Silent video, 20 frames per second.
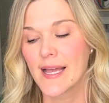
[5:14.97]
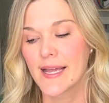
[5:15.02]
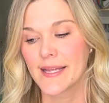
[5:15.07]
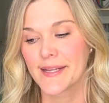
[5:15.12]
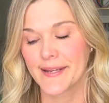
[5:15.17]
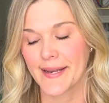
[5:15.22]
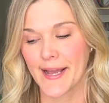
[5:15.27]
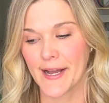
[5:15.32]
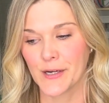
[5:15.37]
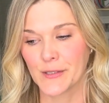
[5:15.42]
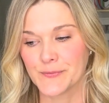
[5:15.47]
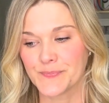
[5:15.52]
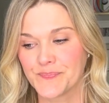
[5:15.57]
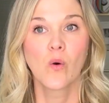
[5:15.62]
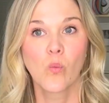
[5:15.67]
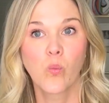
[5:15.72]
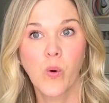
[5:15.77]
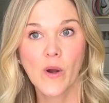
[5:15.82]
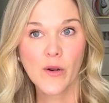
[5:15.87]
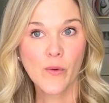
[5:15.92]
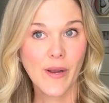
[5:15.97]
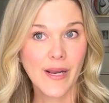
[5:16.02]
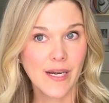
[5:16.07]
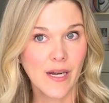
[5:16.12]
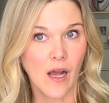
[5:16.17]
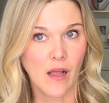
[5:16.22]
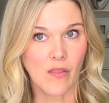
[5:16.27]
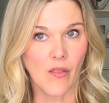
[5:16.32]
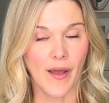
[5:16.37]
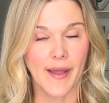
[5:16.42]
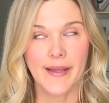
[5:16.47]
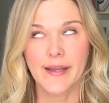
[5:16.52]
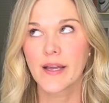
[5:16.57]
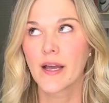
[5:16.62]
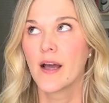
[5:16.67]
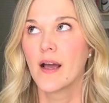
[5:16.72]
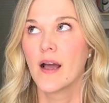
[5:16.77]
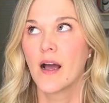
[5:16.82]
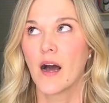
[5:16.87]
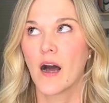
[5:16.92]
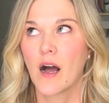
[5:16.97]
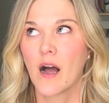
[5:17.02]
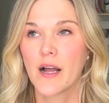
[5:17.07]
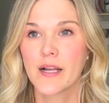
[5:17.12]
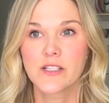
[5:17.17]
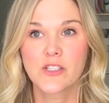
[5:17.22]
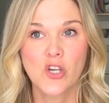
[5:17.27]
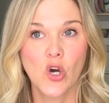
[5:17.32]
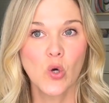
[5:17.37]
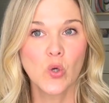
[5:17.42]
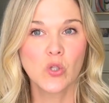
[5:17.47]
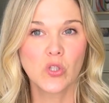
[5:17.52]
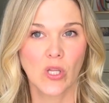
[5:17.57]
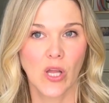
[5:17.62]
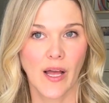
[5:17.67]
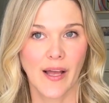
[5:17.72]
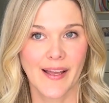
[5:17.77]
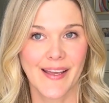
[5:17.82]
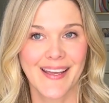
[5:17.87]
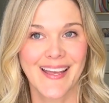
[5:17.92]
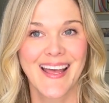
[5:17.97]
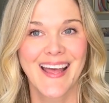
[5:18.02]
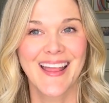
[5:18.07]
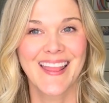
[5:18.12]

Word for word: Now, what do I not like? I don't like